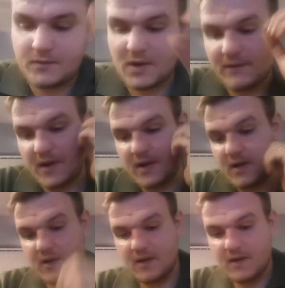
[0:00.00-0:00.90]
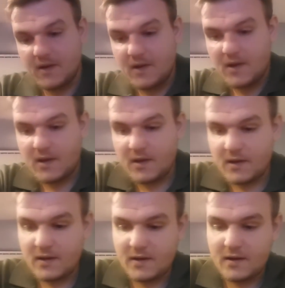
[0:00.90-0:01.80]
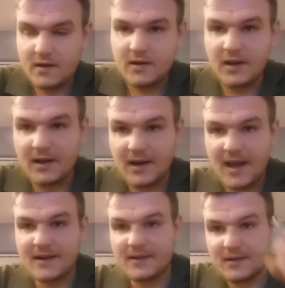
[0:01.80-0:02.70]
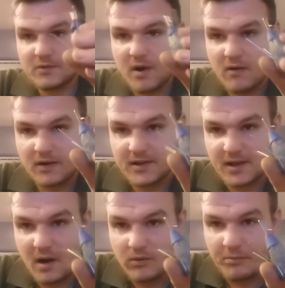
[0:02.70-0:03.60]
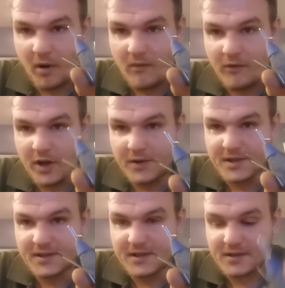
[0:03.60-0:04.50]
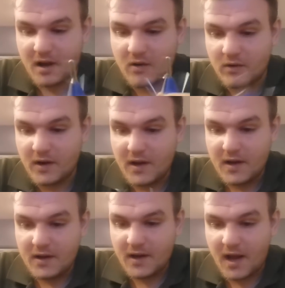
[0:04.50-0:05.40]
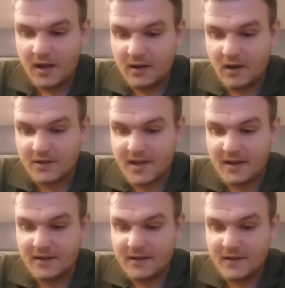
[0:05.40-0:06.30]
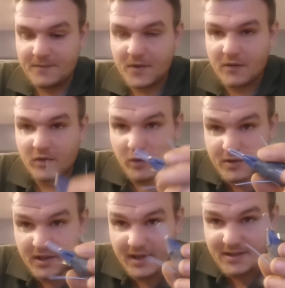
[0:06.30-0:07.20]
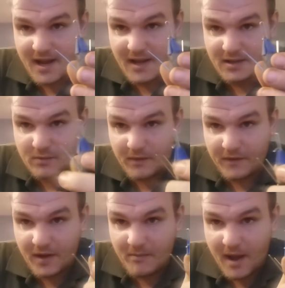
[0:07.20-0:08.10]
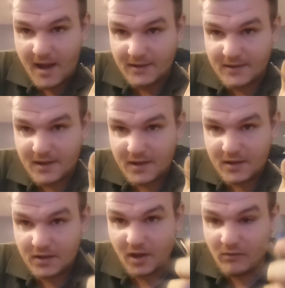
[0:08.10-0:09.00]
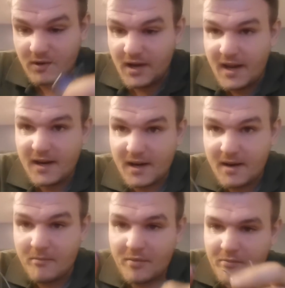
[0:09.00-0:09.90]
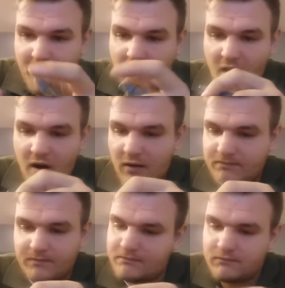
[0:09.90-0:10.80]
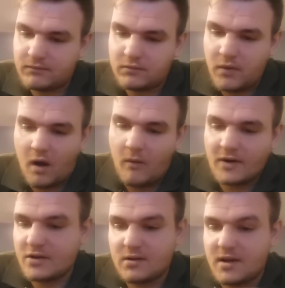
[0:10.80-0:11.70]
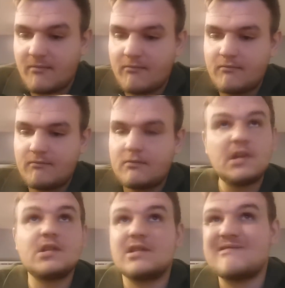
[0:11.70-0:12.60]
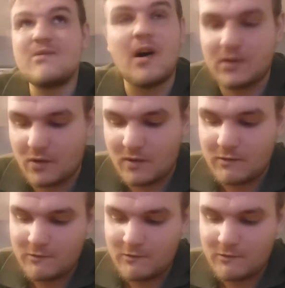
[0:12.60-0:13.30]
Lovely. You need a lead as well because it'll hold the bottom for you. It's easier to hold. Now, like I said, if you're using these leads with the impact, you don't need an imp, but I always use an imp. It's just what I do.